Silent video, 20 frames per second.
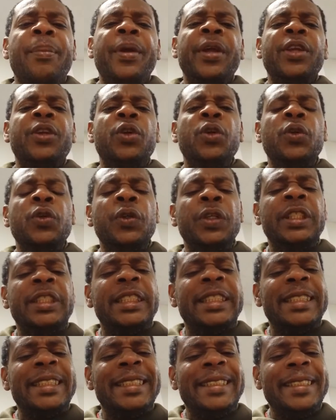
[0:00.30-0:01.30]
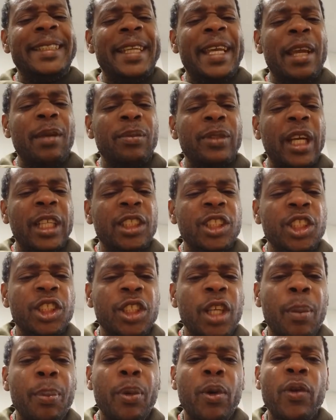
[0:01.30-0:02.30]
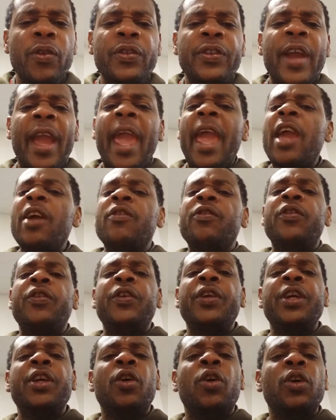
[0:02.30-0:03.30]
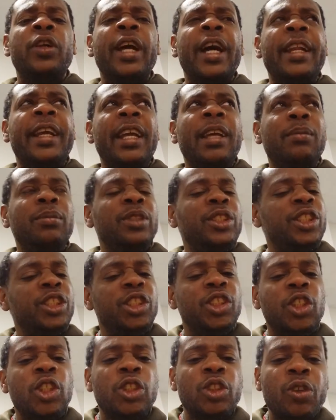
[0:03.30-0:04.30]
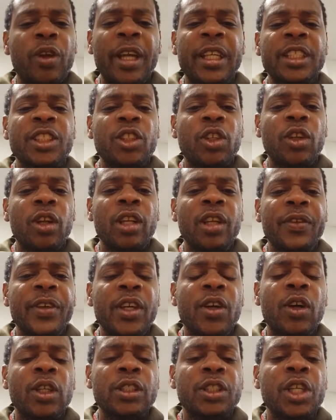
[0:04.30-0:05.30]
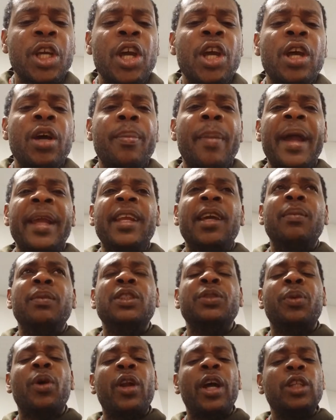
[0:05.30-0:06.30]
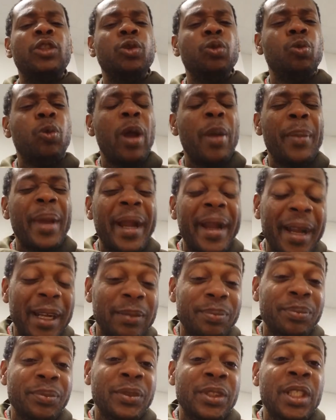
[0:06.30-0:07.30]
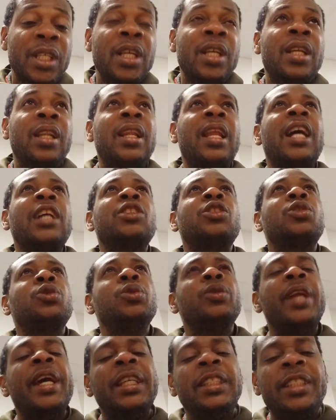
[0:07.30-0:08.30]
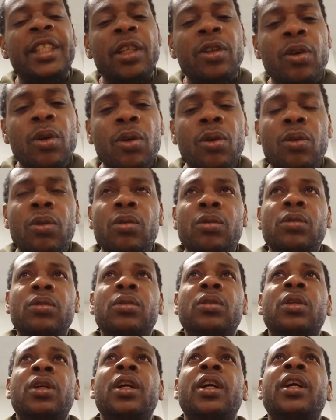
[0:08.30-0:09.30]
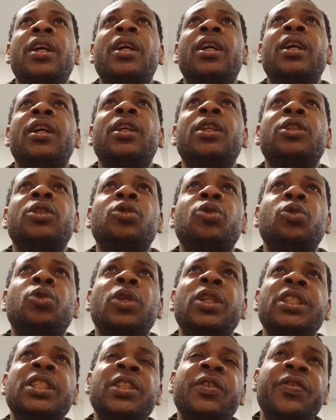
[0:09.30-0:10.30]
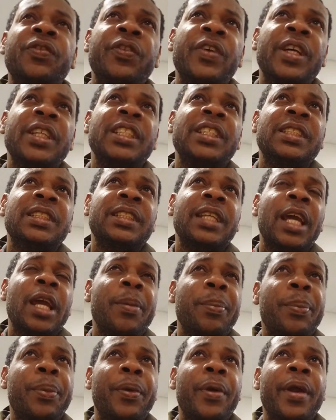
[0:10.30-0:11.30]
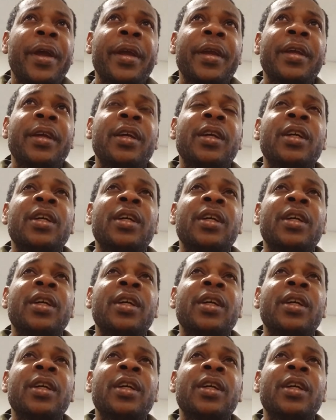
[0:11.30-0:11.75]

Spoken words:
bring you greeting in the name that is above every other name, Jesus Christ, the Son of Living God. My name is Barachukwu Emeka. Last 2 nights ago, 21st April